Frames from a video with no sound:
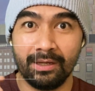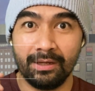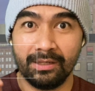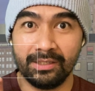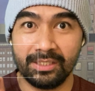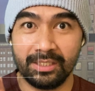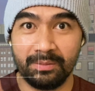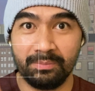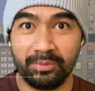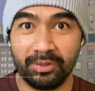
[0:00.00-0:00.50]

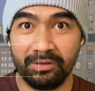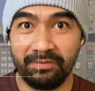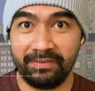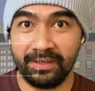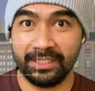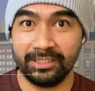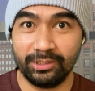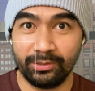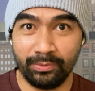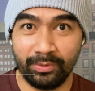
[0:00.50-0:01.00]
Simple
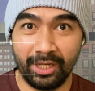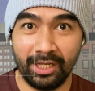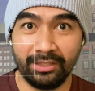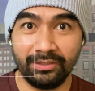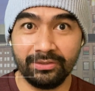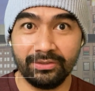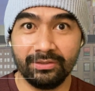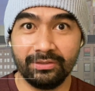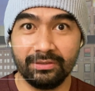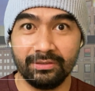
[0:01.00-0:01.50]
Fat to
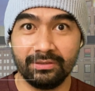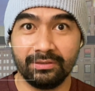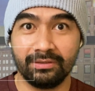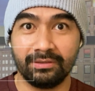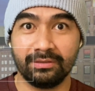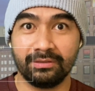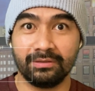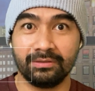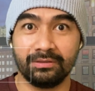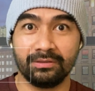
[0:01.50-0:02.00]
Wealth,
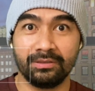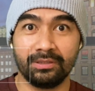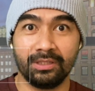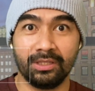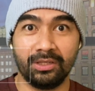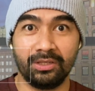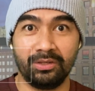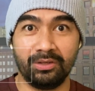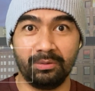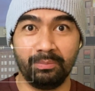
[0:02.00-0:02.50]

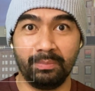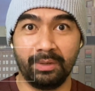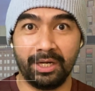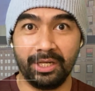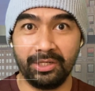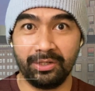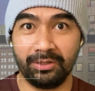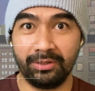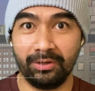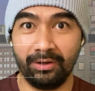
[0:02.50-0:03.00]
Your
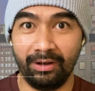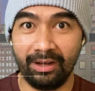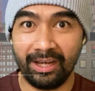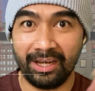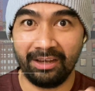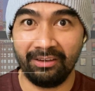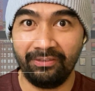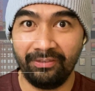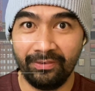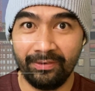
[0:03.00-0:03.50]
Money or Your
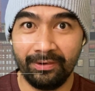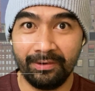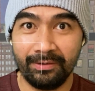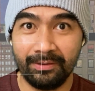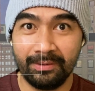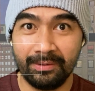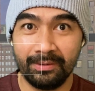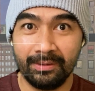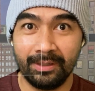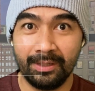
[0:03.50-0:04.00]
Life.
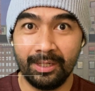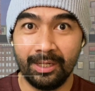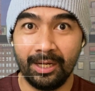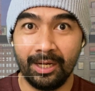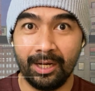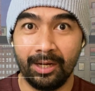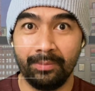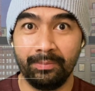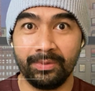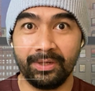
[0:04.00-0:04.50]

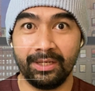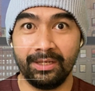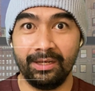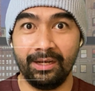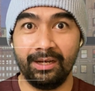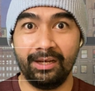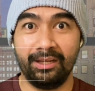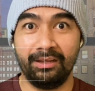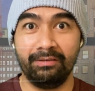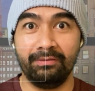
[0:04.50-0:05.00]
I'm gonna
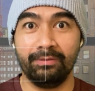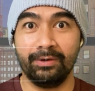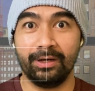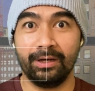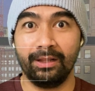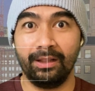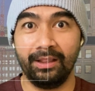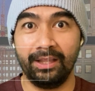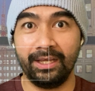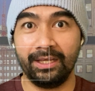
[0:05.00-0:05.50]
leave
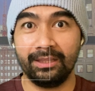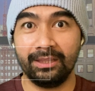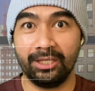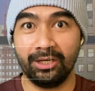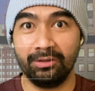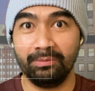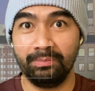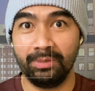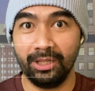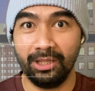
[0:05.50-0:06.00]
a link
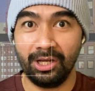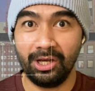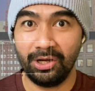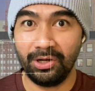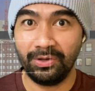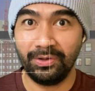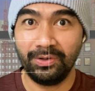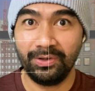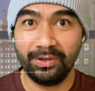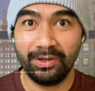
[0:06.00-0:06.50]
down
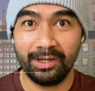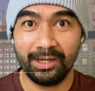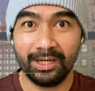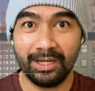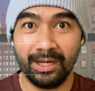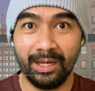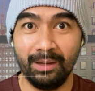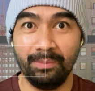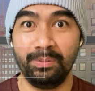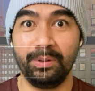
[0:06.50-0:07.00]
below
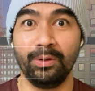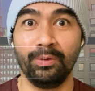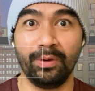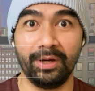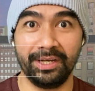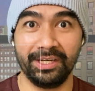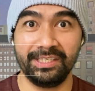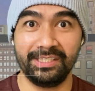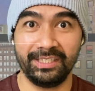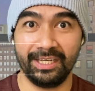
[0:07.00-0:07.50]
if you
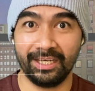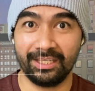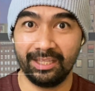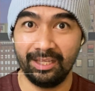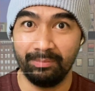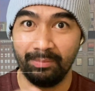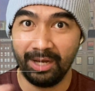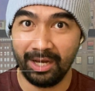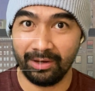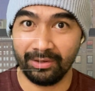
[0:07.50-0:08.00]
want to check
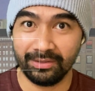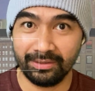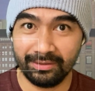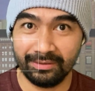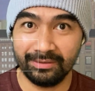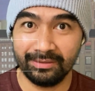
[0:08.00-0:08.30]
them out.